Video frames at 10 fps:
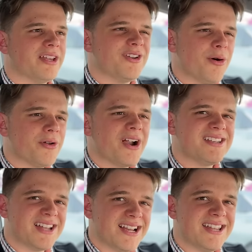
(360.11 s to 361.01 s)
know their
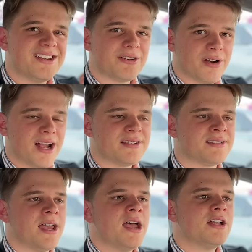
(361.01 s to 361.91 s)
identity in Christ
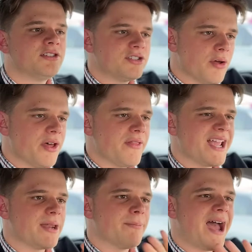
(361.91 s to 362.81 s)
so that they
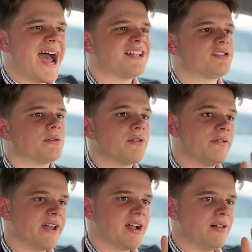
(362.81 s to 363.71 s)
can pass through the
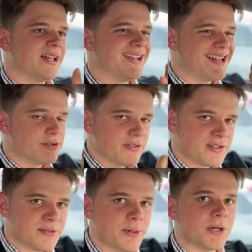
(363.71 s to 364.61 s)
veil and enter the
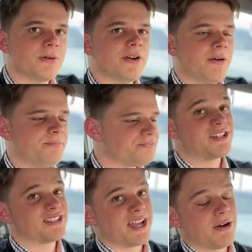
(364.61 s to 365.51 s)
spirit realm.
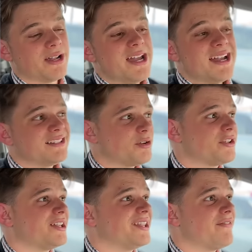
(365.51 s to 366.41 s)
Discount, it's
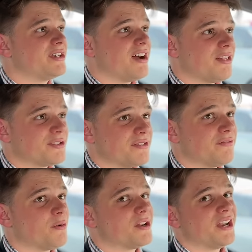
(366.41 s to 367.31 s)
only
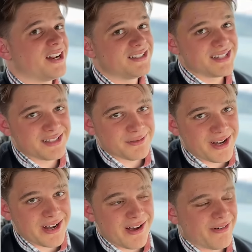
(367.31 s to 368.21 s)
$11.49 right
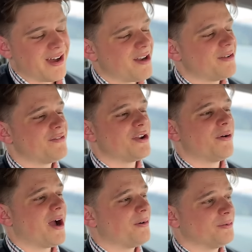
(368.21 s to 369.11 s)
now. I don't even know
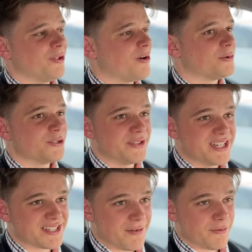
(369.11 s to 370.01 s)
how long we're doing the
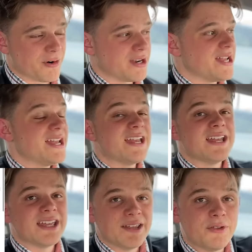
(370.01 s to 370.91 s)
discount for.
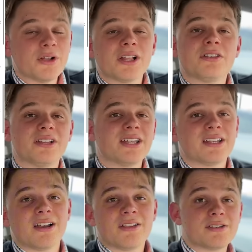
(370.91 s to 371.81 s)
If you click the link
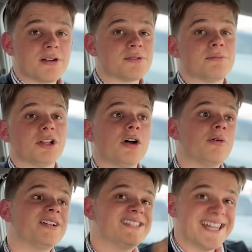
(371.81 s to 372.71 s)
down in the description
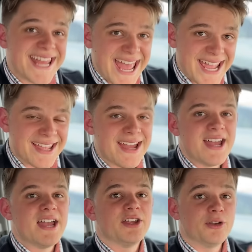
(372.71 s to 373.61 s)
below today,
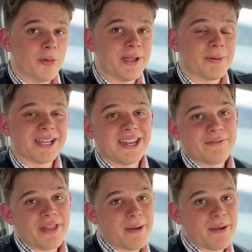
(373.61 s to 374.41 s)
you'll be able to get it for that